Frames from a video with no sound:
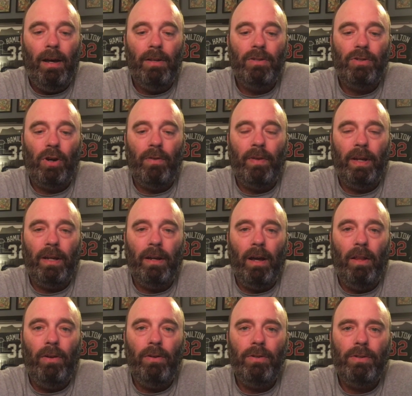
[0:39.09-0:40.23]
serving
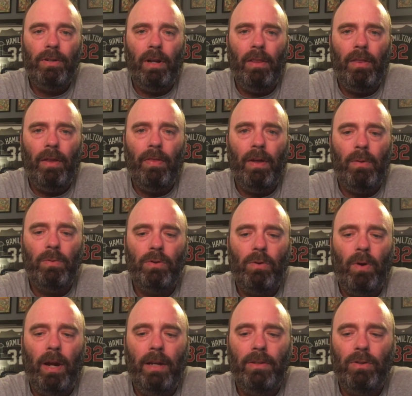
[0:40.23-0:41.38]
others, and I thought that was
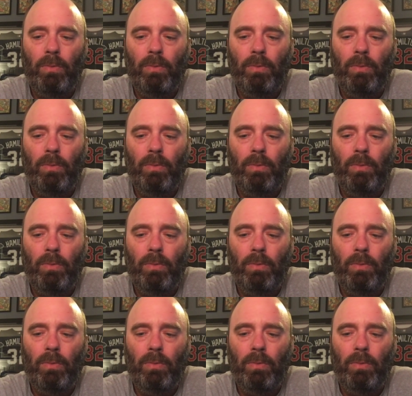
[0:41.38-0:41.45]
great.